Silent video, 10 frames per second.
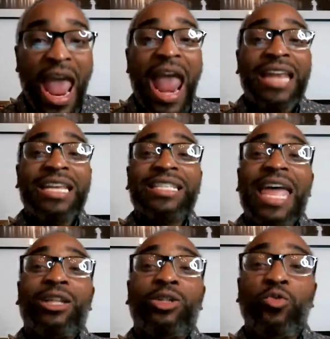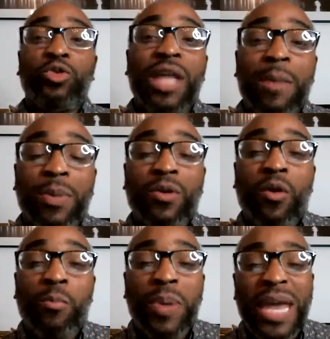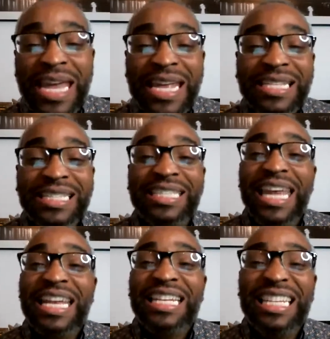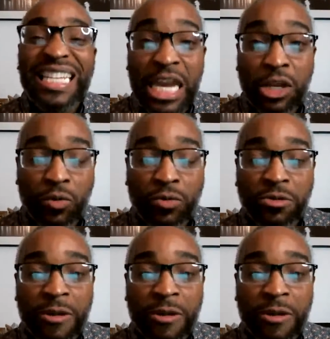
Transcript: And it's like you stepping on pins and needles.